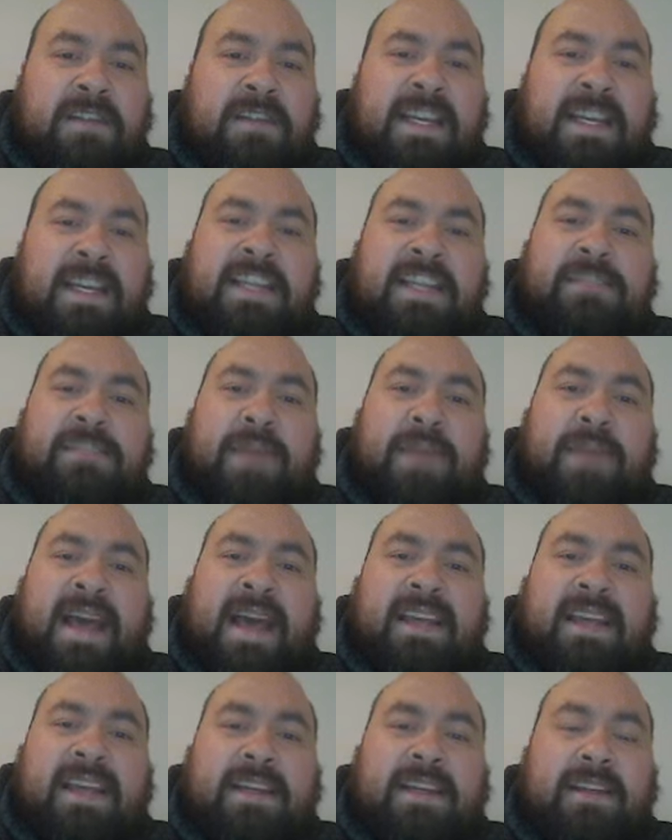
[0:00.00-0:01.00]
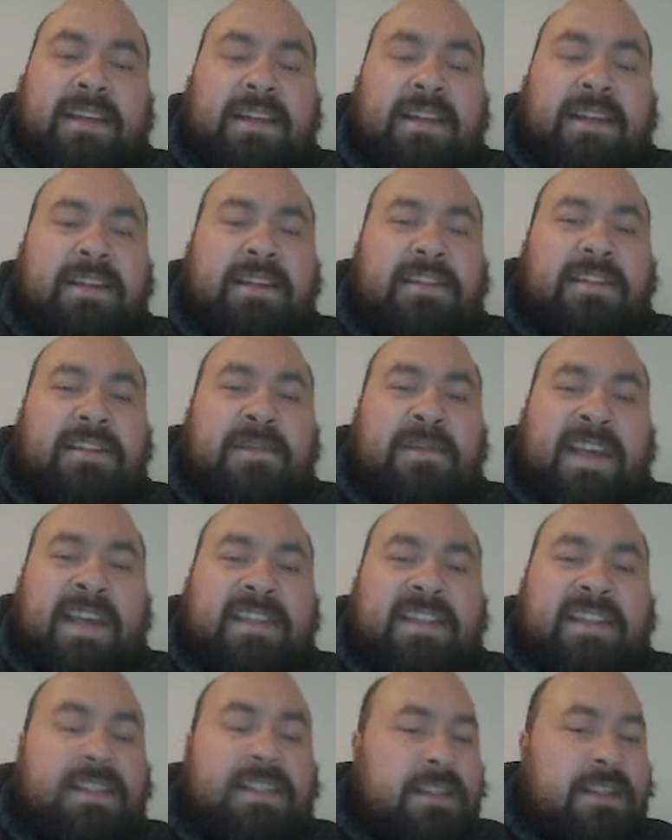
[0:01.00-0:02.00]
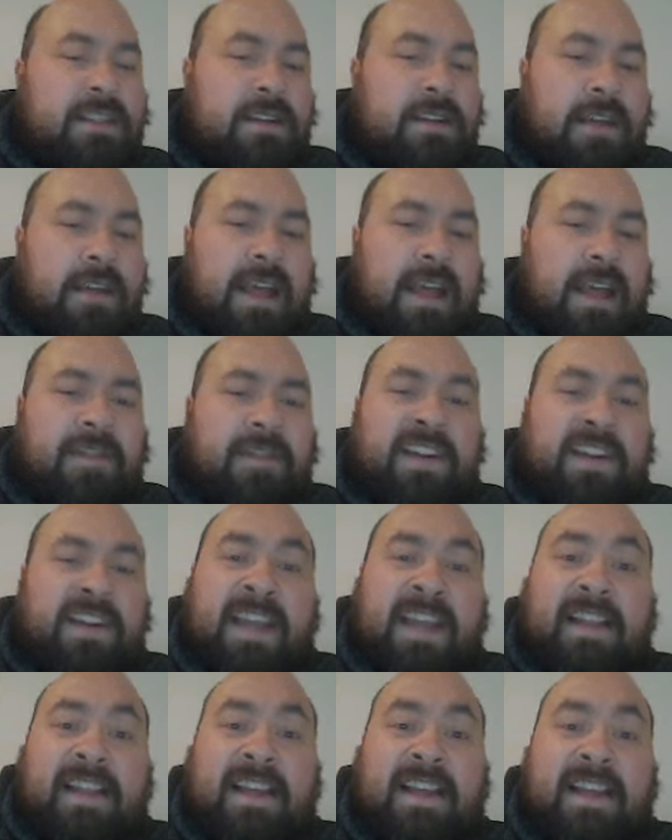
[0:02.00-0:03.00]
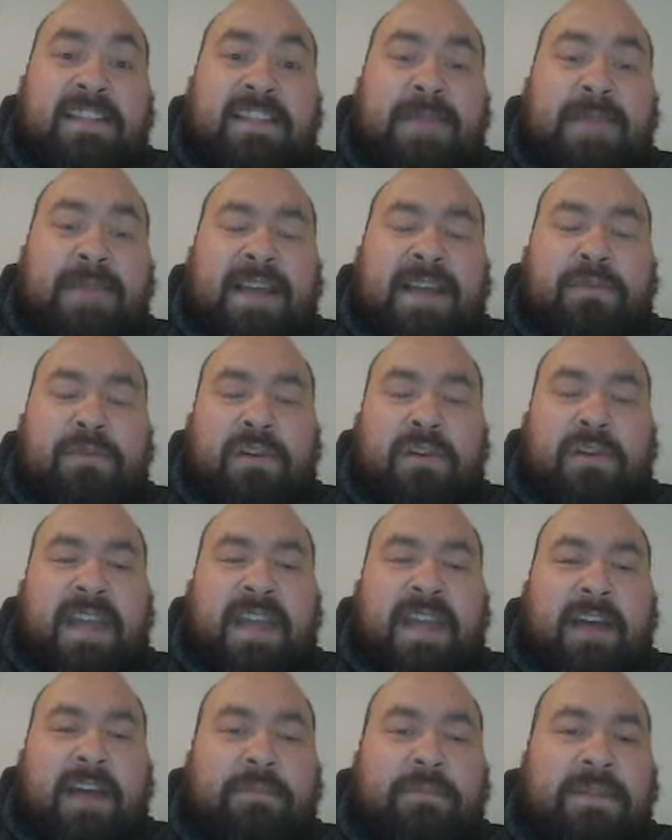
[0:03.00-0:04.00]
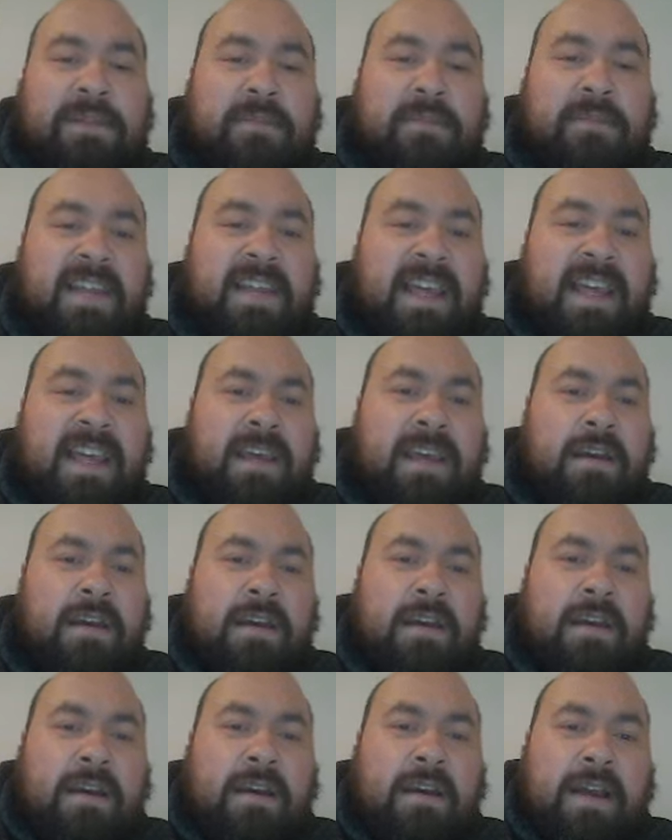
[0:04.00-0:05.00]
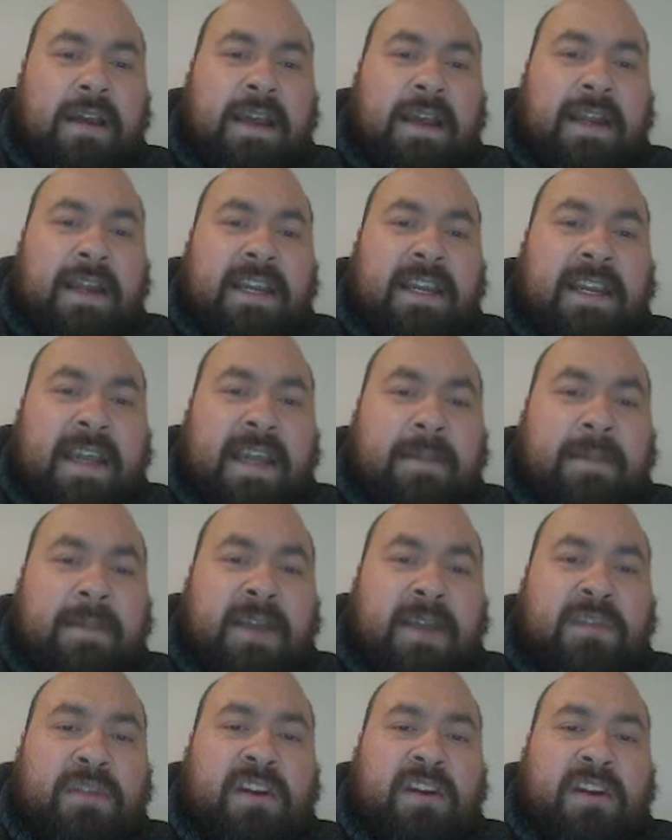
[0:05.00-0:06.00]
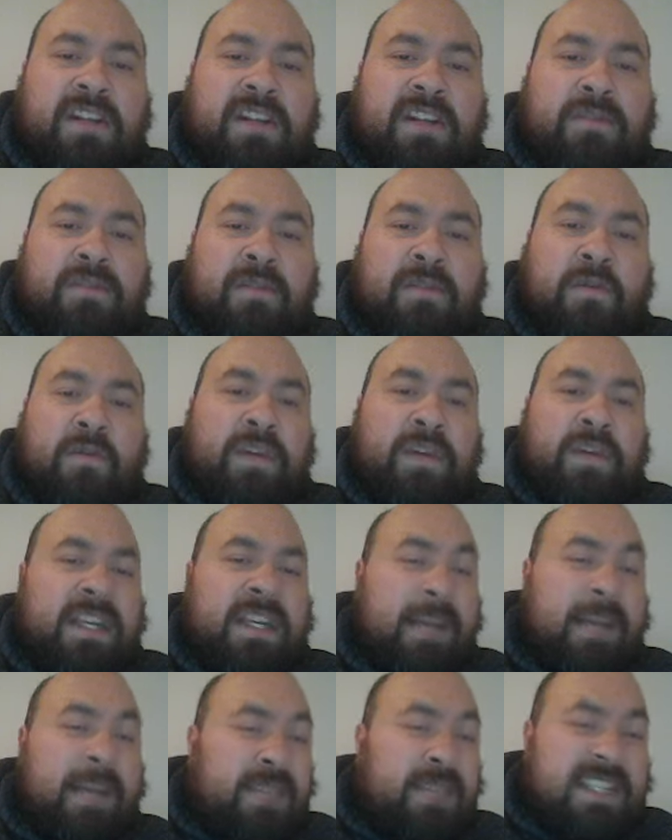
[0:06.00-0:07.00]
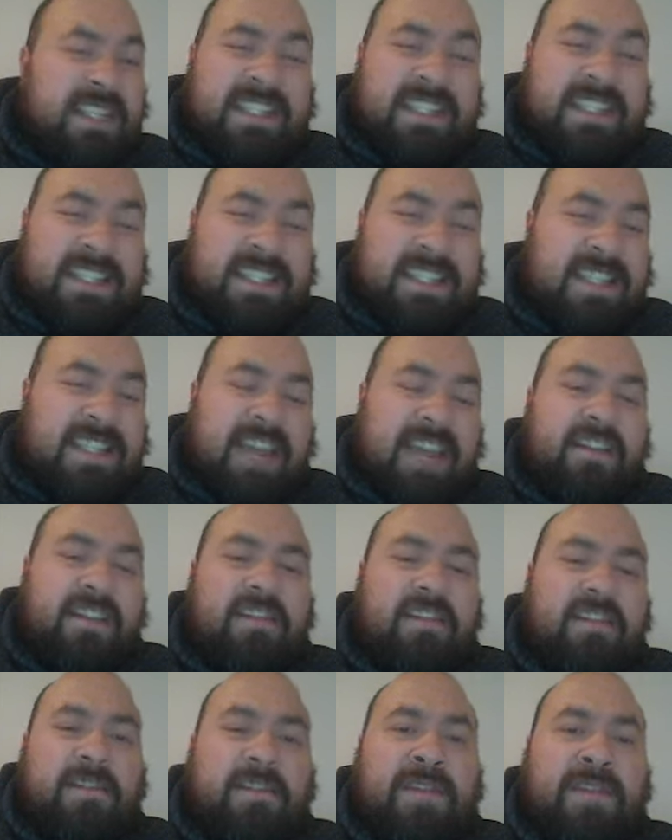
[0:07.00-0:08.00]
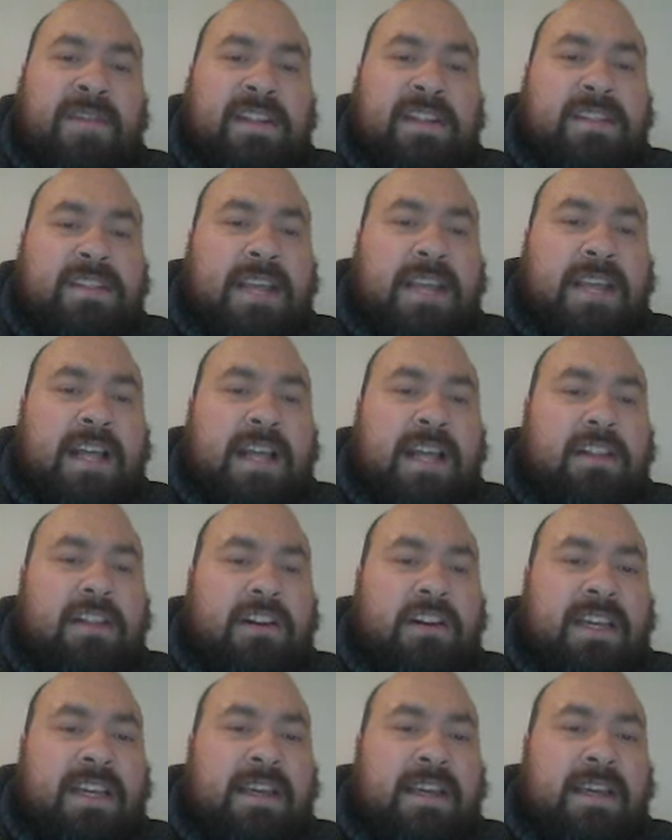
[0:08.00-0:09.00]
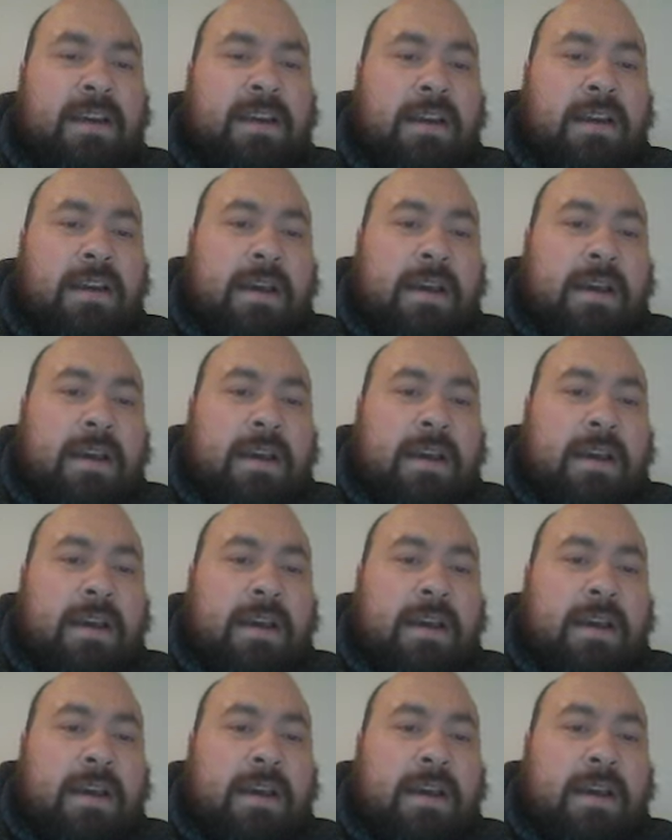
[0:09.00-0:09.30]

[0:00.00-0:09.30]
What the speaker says: he's back in the defense. Finn Callahan's back, probably helped him there. And he came back with a nice 140. Now, please just stay there in defense, Lockie.